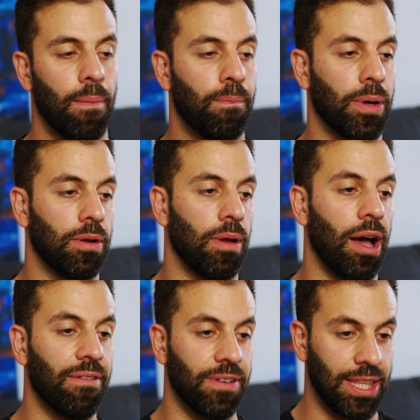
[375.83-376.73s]
But
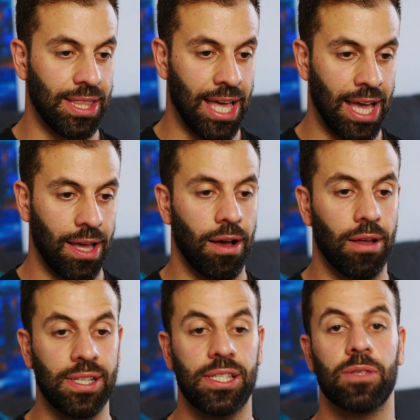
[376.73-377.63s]
other than that,
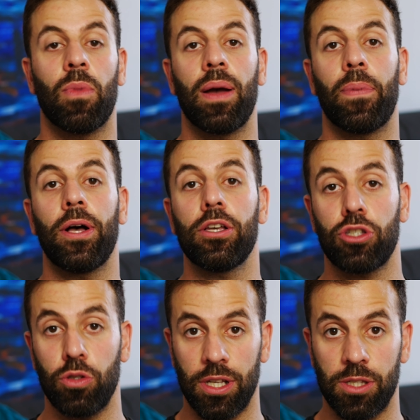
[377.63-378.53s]
this is my
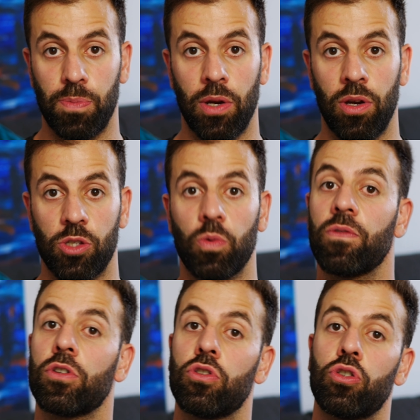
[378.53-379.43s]
personal experience
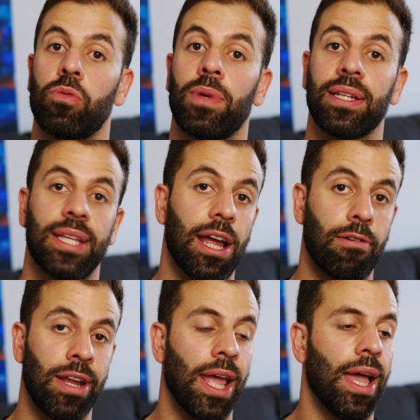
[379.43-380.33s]
with consuming
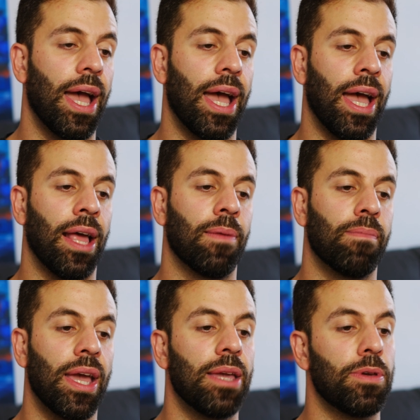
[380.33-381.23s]
dairy, and
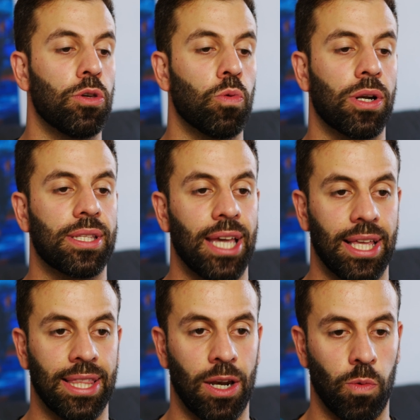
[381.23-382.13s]
maybe you want to
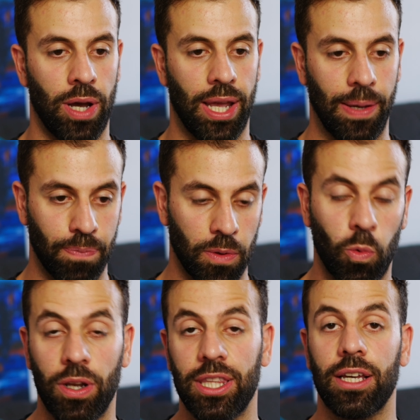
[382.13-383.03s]
take that away.
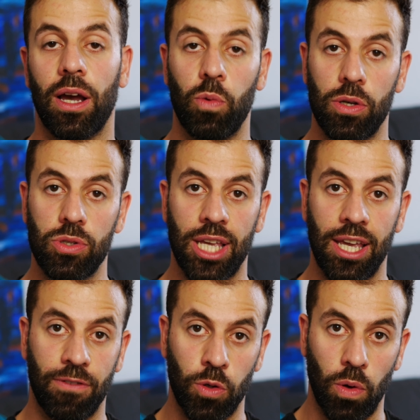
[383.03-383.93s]
One thing I will say
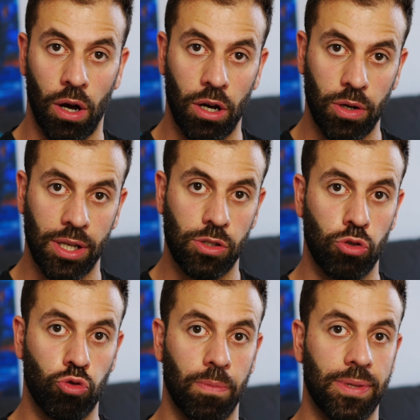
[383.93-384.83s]
if you are going to
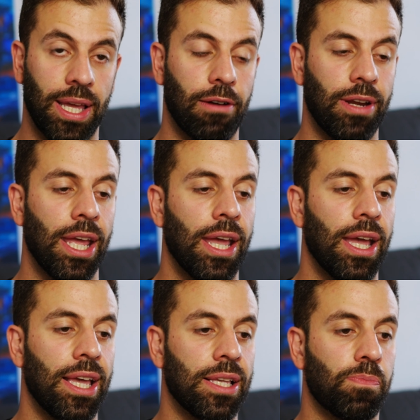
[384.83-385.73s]
drop dairy
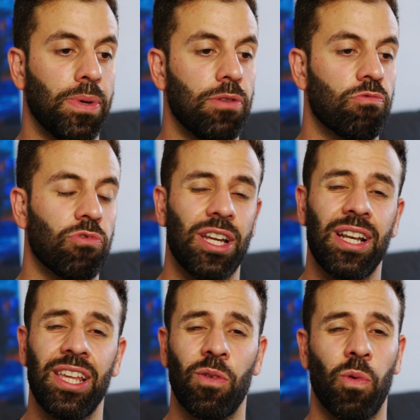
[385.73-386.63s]
is be
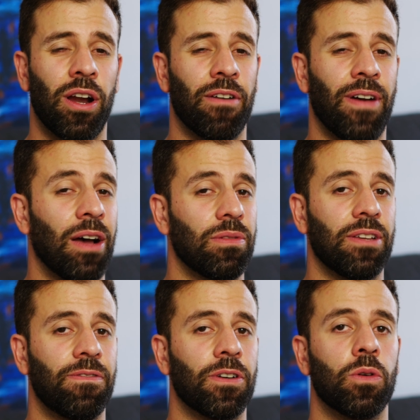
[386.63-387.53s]
really aware of how
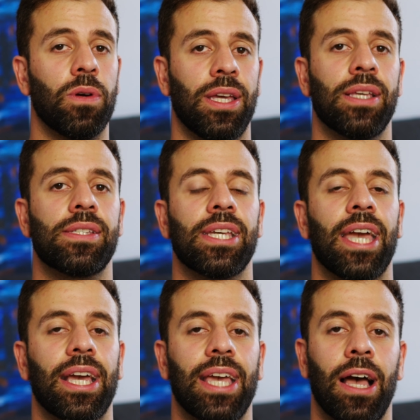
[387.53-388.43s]
difficult it is to
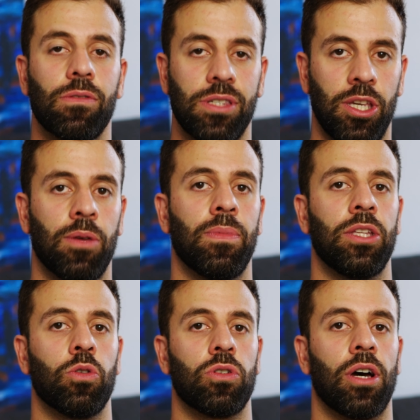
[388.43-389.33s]
get calcium
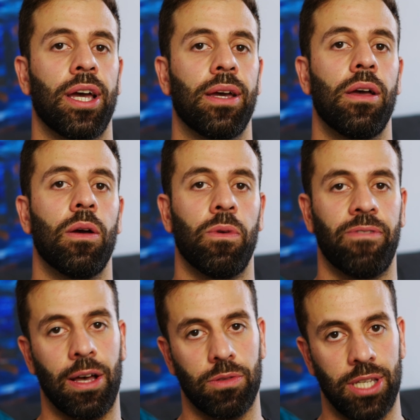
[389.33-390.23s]
in your diet
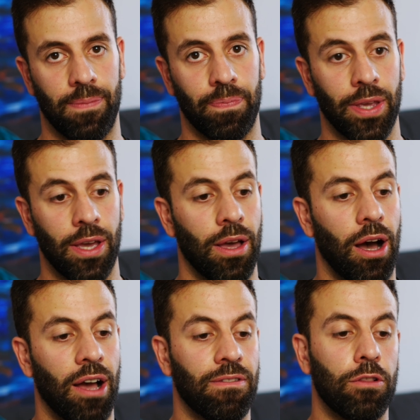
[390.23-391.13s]
without it.
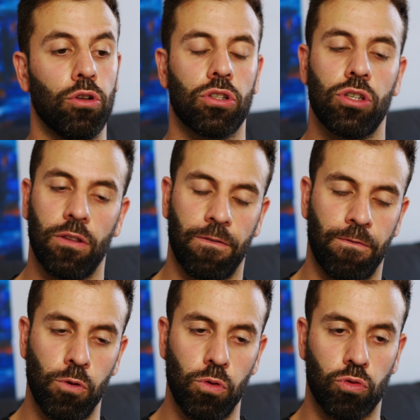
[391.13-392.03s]
I've looked at the
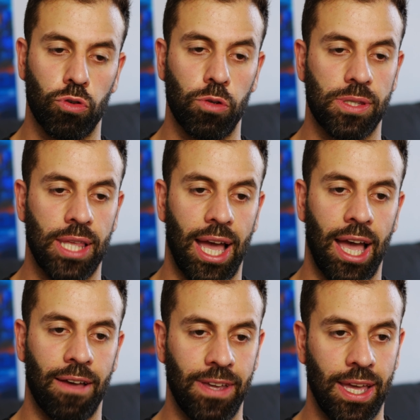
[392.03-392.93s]
food groups that
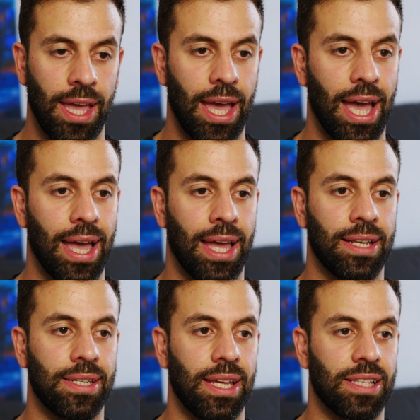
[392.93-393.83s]
have it
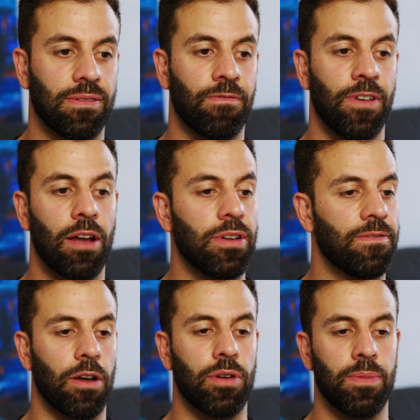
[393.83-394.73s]
and it's very,
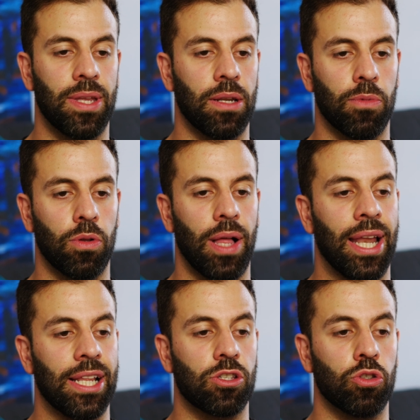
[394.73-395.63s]
very minimal
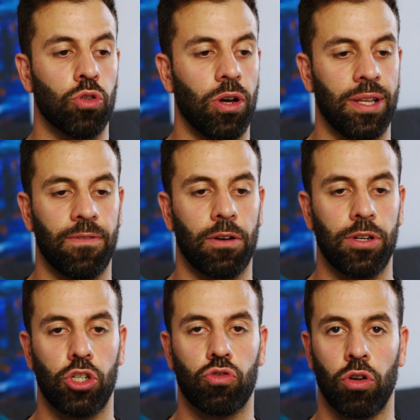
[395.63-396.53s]
and it's not in very
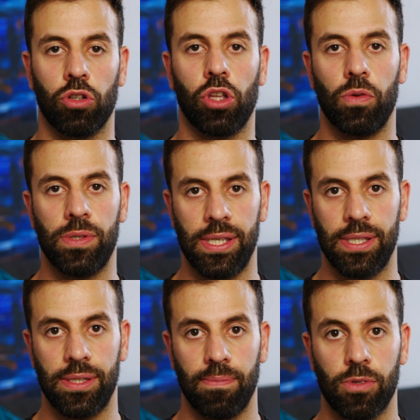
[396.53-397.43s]
strong
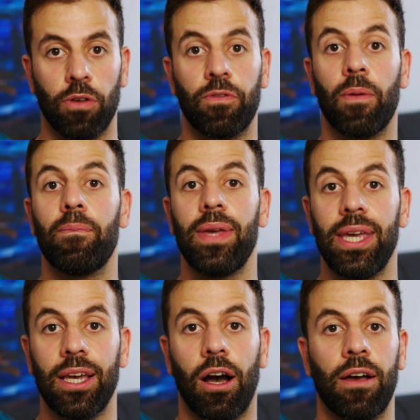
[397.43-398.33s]
doses. So for
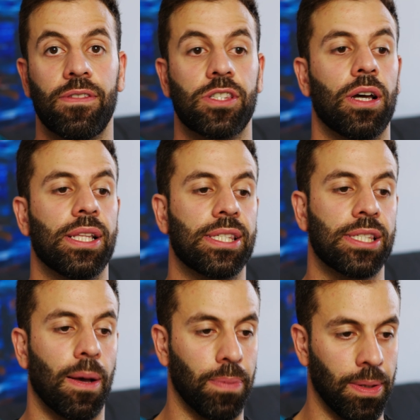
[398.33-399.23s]
me, I've started
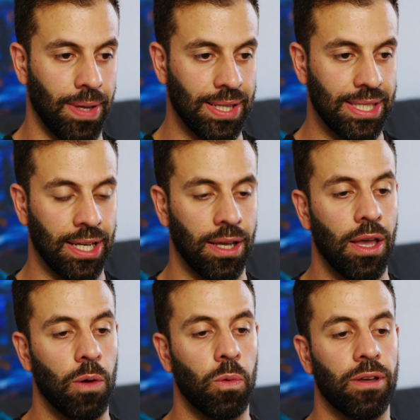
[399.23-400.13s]
supplementing
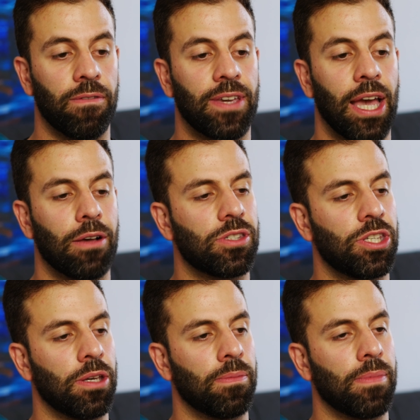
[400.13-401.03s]
with
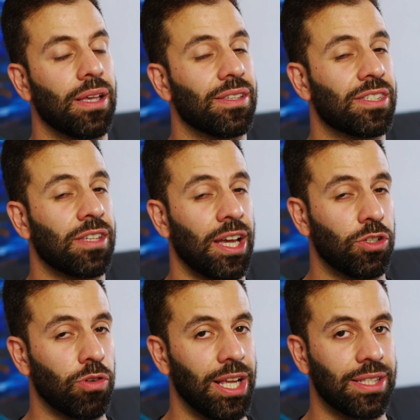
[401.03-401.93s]
calcium
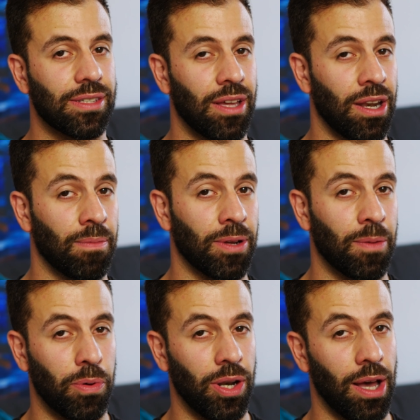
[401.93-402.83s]
citrate and I'm going
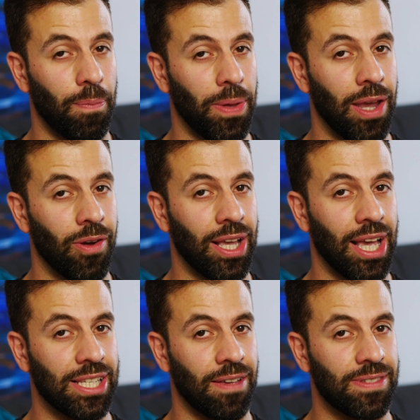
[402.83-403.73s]
to put it up here in
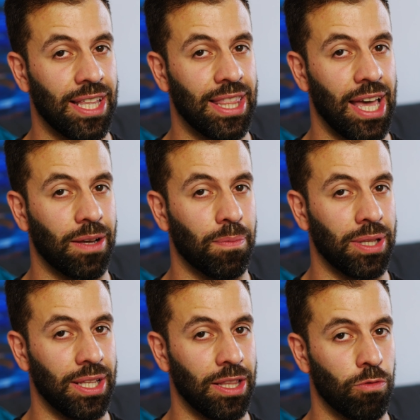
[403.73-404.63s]
case I've said that
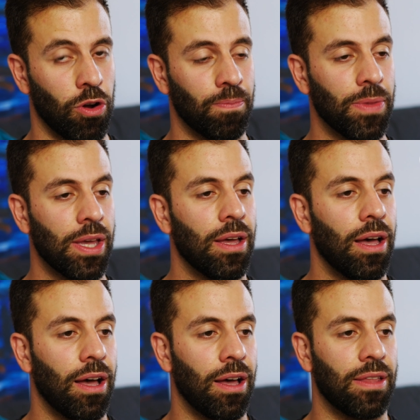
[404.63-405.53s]
completely wrong.
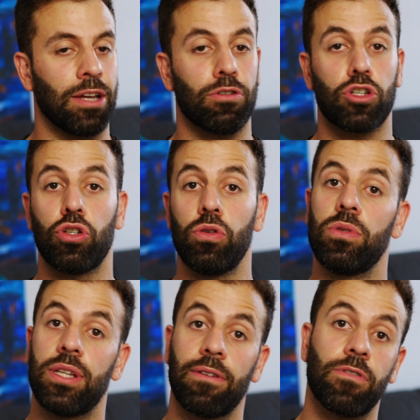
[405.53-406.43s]
Uh, there are two
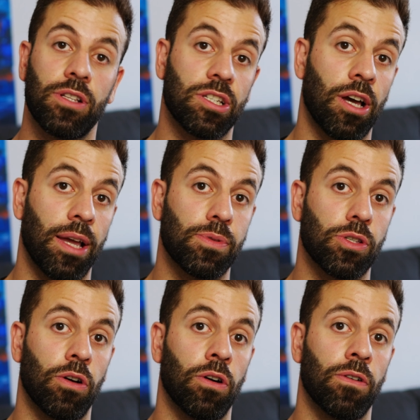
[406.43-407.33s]
different
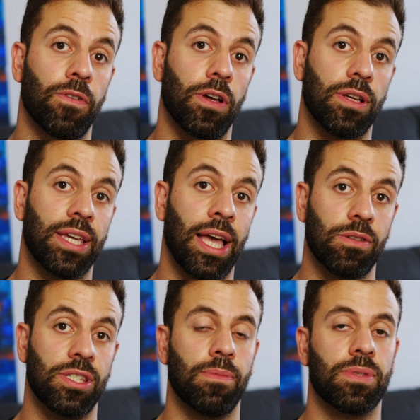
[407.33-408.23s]
types of
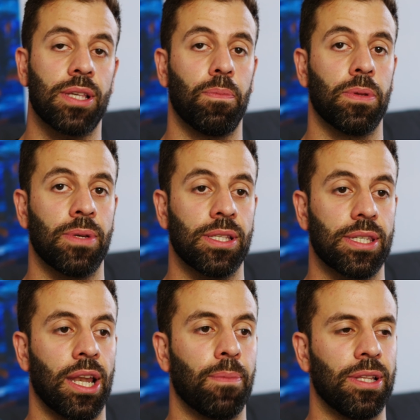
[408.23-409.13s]
calcium
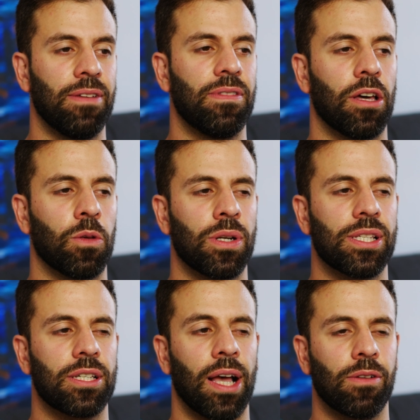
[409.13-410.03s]
supplements, and I believe the other one
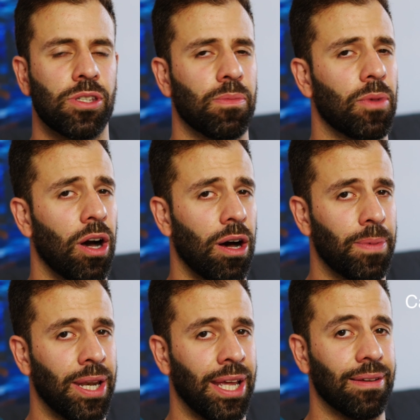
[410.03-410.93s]
is calcium
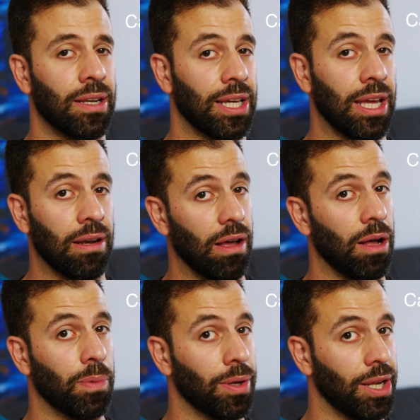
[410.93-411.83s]
carbonate. And again,
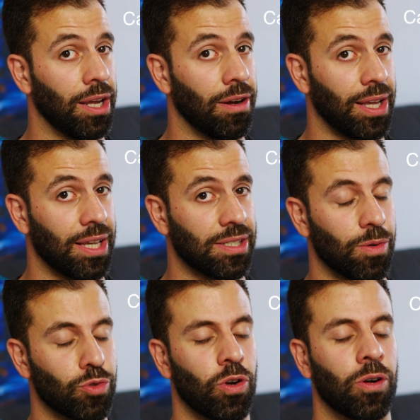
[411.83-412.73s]
I'll put it here in case I
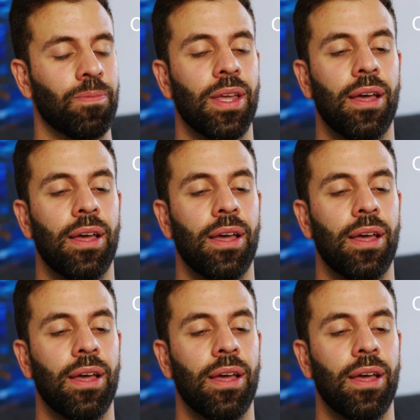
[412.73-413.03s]
was wrong.